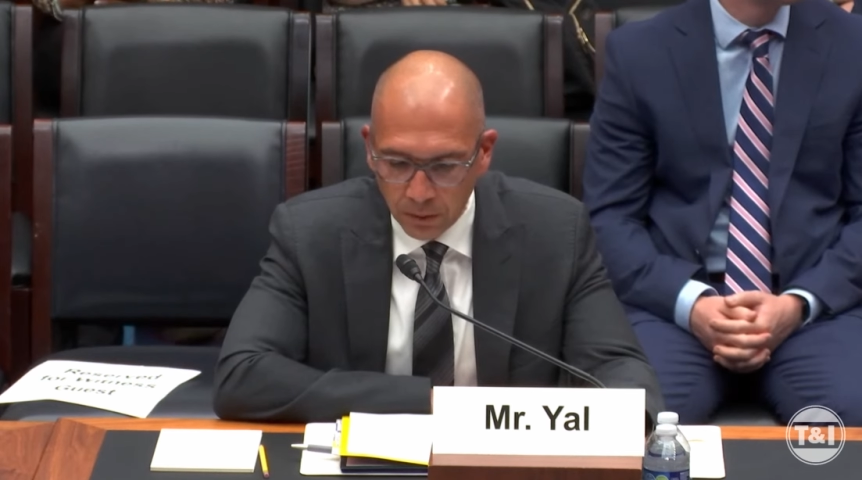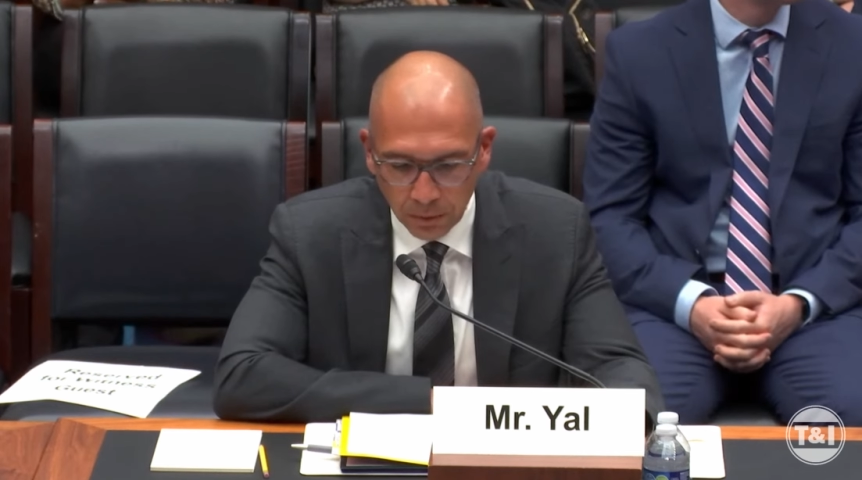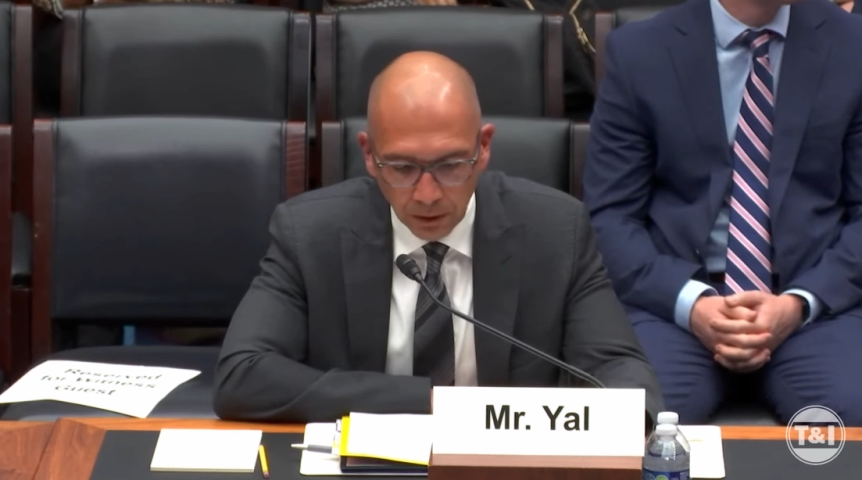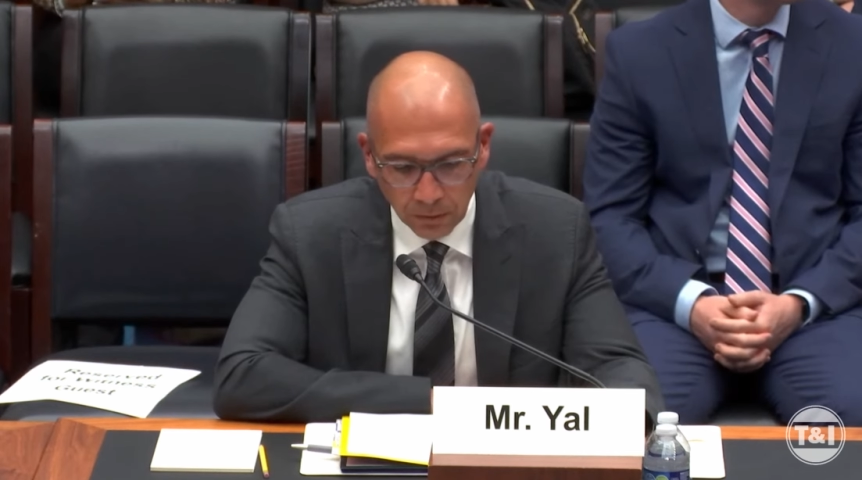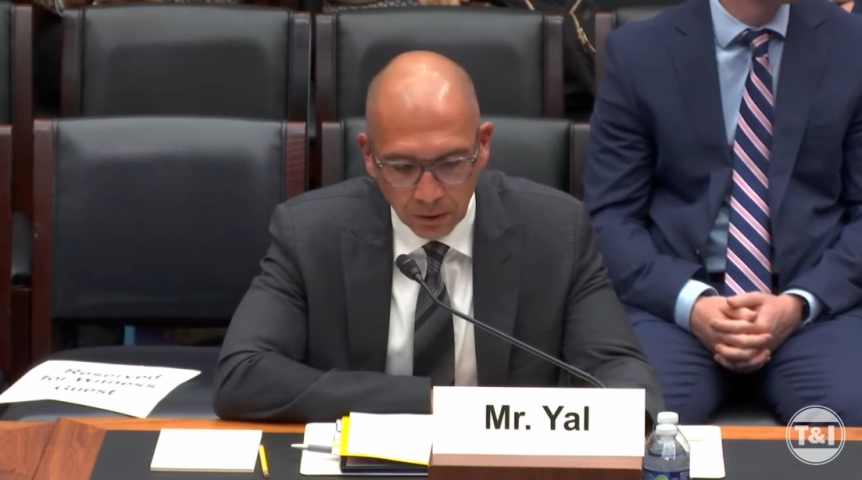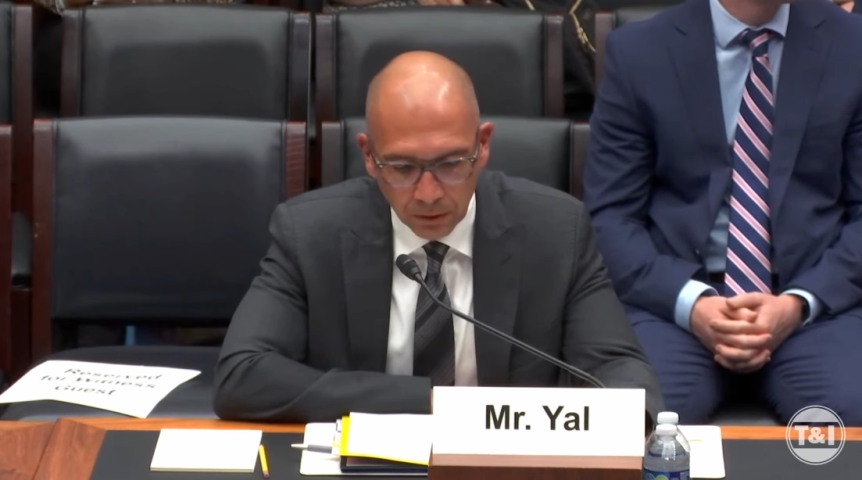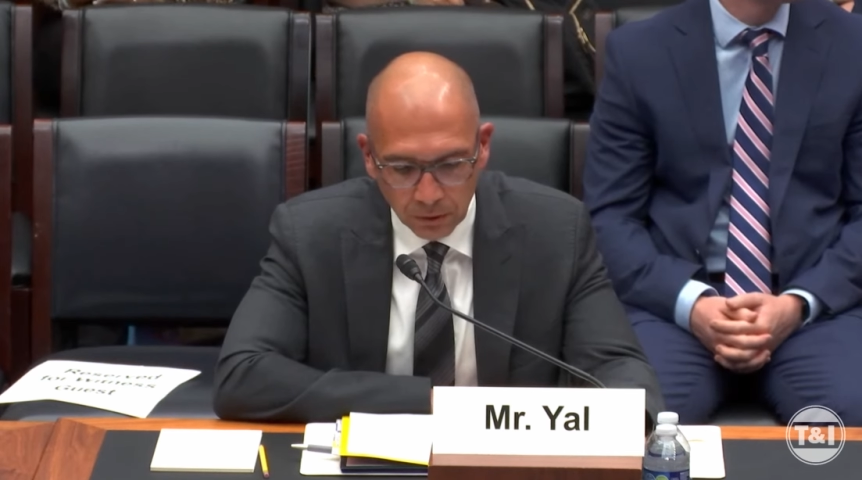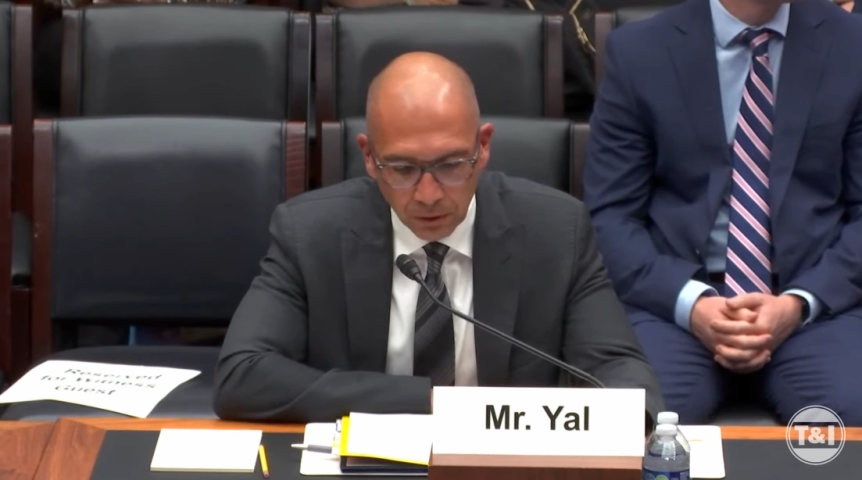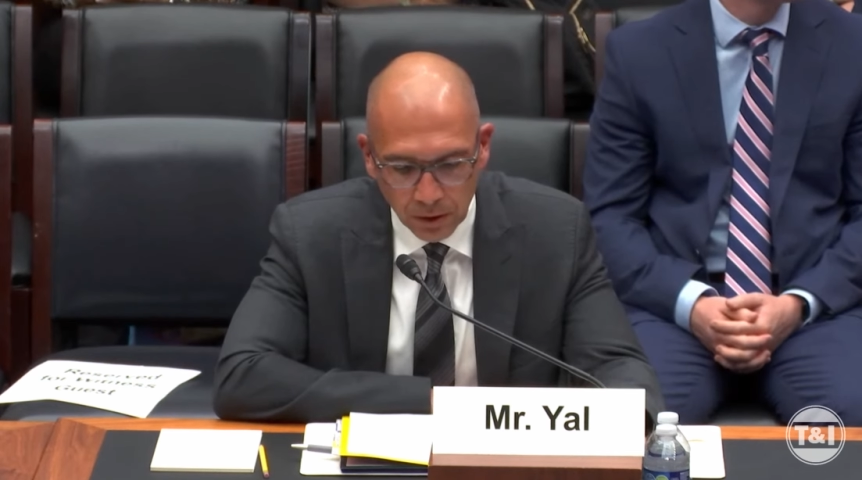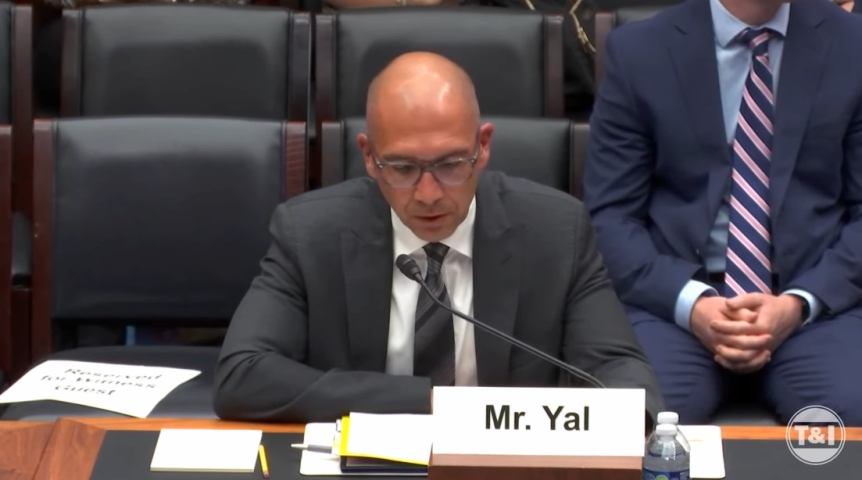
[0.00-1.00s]
we believe the
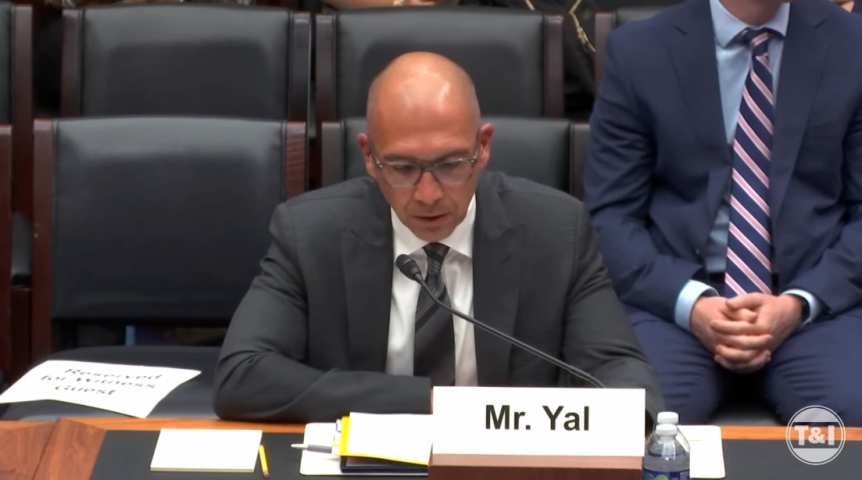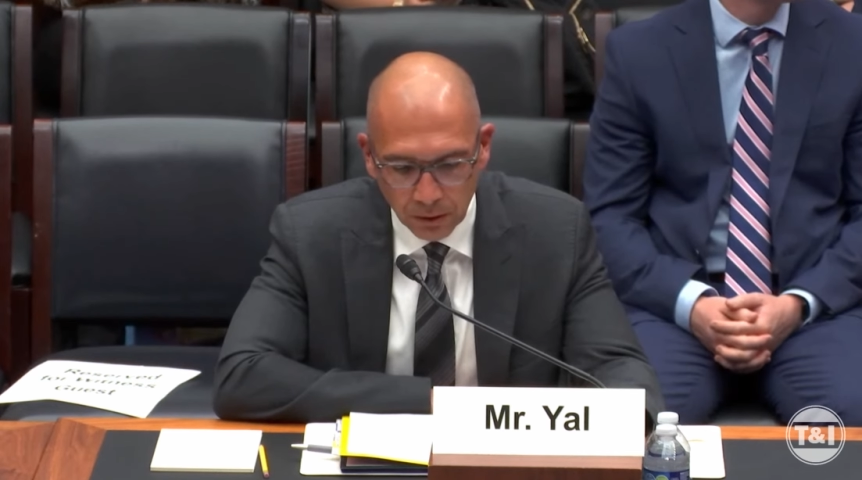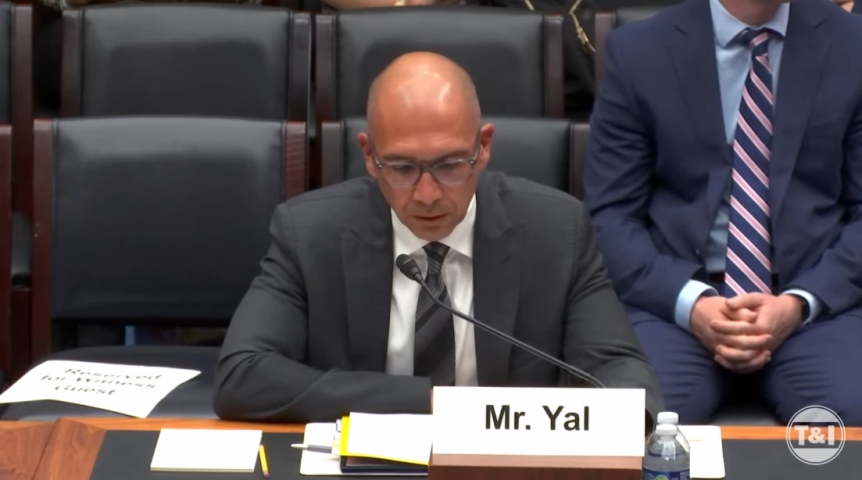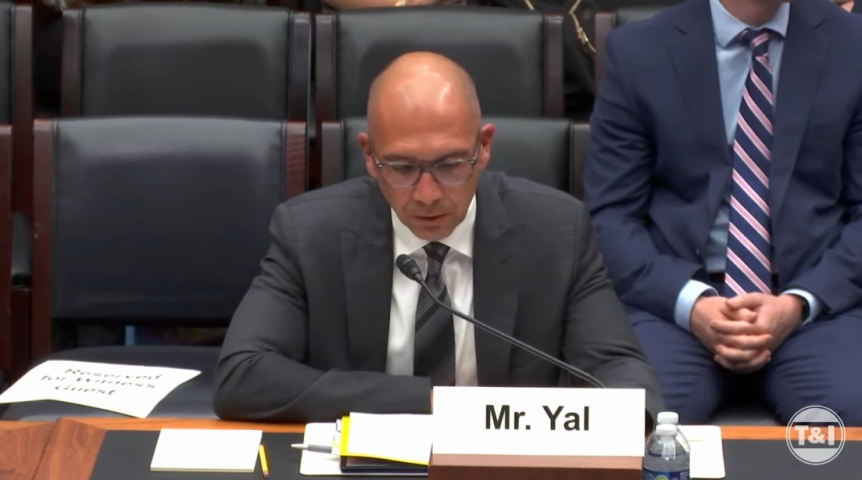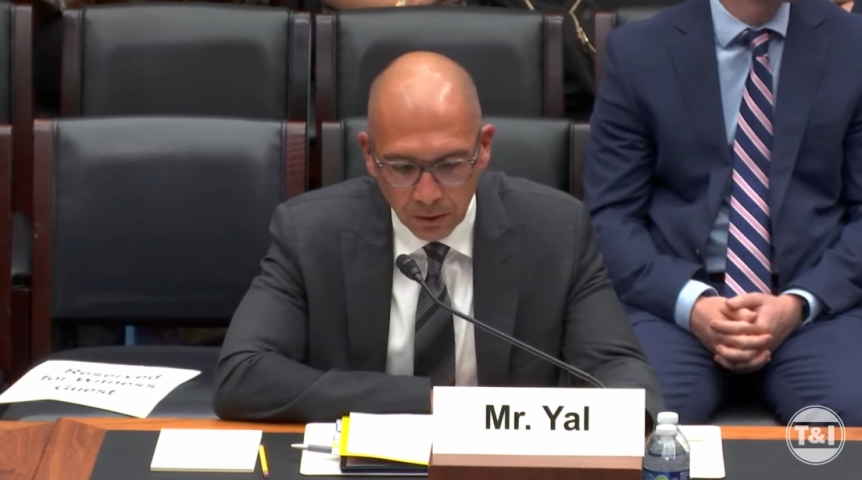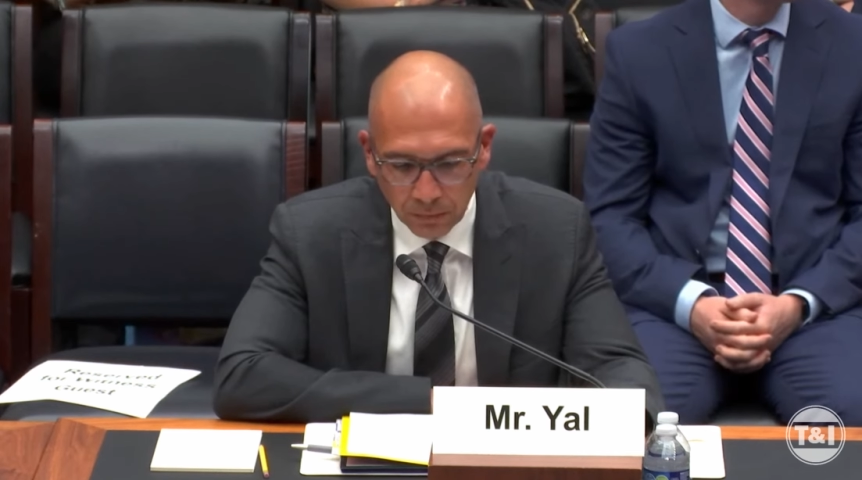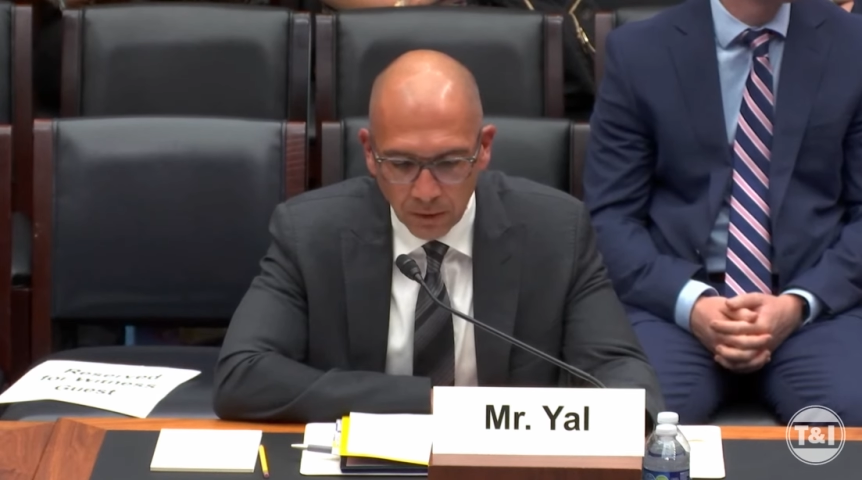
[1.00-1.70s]
construction industry is